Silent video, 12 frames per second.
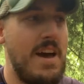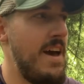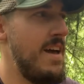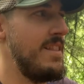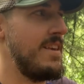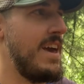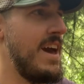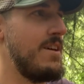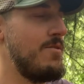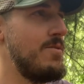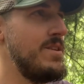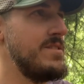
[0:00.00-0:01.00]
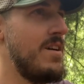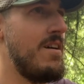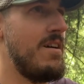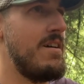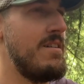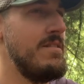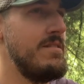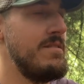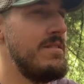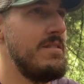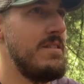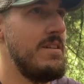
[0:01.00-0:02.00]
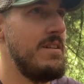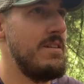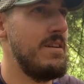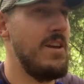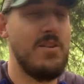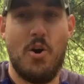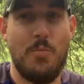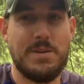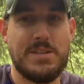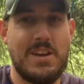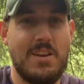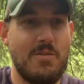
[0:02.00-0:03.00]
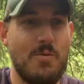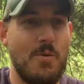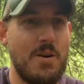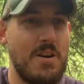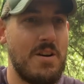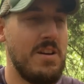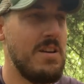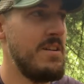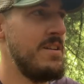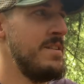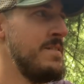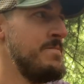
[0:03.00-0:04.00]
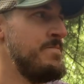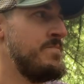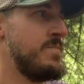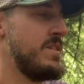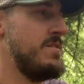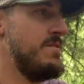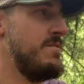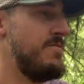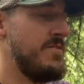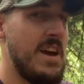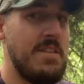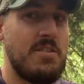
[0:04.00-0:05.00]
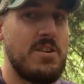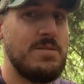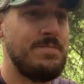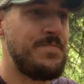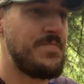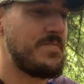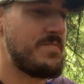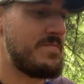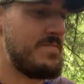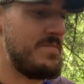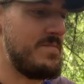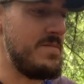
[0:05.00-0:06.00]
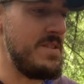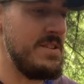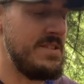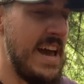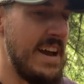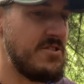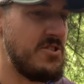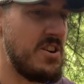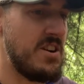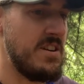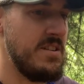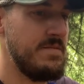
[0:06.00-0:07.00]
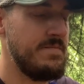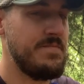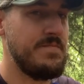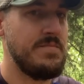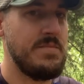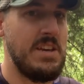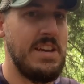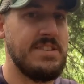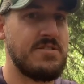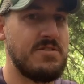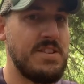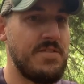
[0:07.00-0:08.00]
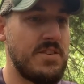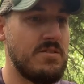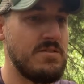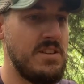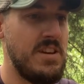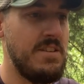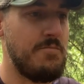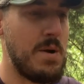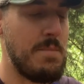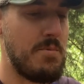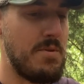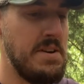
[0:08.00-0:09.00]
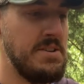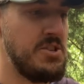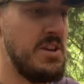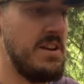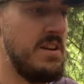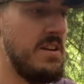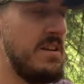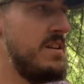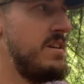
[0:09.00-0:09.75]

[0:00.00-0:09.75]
and the categories are in no particular order. Flavor, texture, ease or difficulty of preparation,